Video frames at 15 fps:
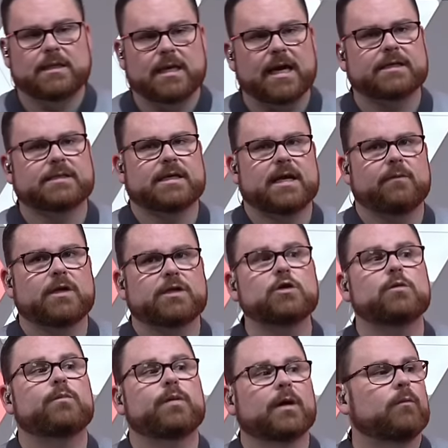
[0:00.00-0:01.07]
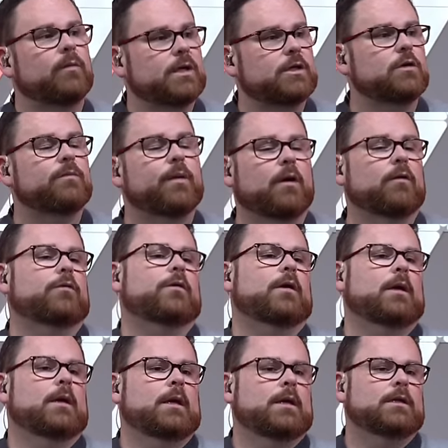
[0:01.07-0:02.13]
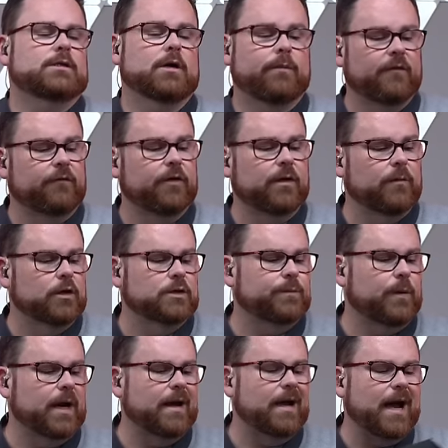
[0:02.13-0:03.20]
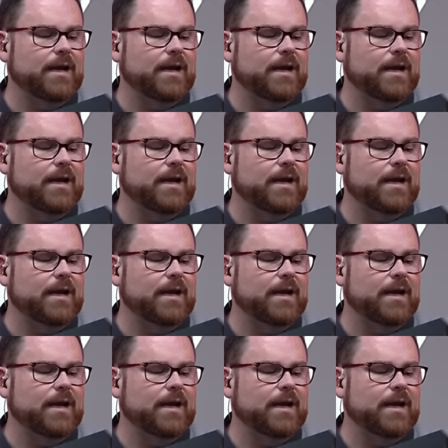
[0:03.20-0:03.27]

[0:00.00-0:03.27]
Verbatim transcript: yes, and we do build we do both. So, but for the most part, I, I